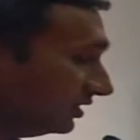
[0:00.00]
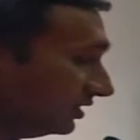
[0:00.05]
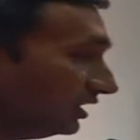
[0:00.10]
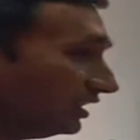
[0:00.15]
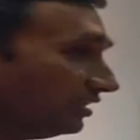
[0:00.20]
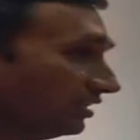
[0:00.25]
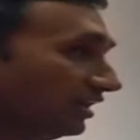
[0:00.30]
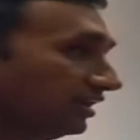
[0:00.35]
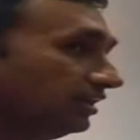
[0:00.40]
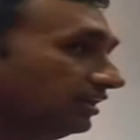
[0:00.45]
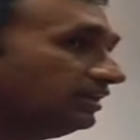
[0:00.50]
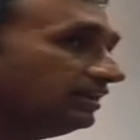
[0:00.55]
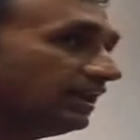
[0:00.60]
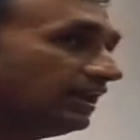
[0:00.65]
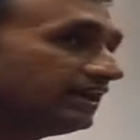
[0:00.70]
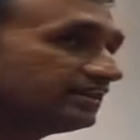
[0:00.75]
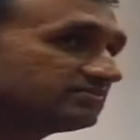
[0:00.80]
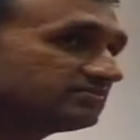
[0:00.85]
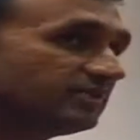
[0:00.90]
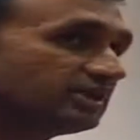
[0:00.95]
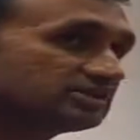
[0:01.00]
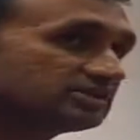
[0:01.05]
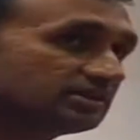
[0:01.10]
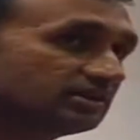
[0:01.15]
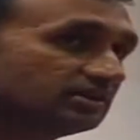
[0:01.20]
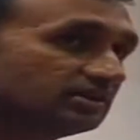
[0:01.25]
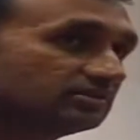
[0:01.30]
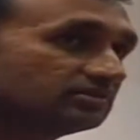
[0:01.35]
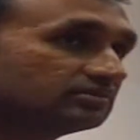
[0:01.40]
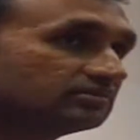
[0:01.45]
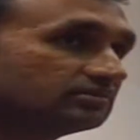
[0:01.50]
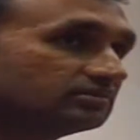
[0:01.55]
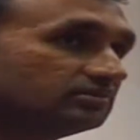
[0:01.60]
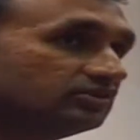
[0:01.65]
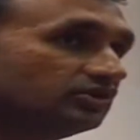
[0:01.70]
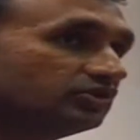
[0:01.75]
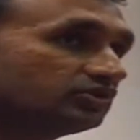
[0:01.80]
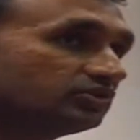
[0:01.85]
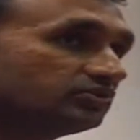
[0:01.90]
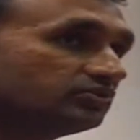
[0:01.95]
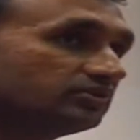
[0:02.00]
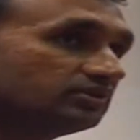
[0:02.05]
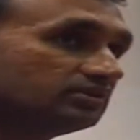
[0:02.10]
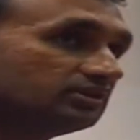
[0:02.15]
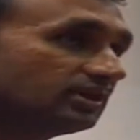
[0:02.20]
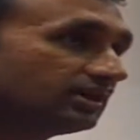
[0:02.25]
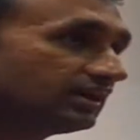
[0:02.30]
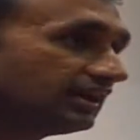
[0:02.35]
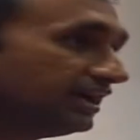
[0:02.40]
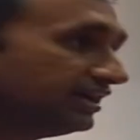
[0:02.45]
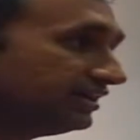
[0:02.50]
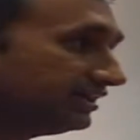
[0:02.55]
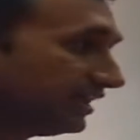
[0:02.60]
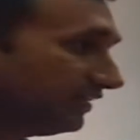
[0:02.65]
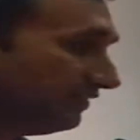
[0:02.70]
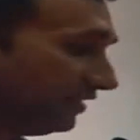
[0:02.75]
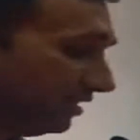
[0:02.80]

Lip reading: in large measure due to a grant given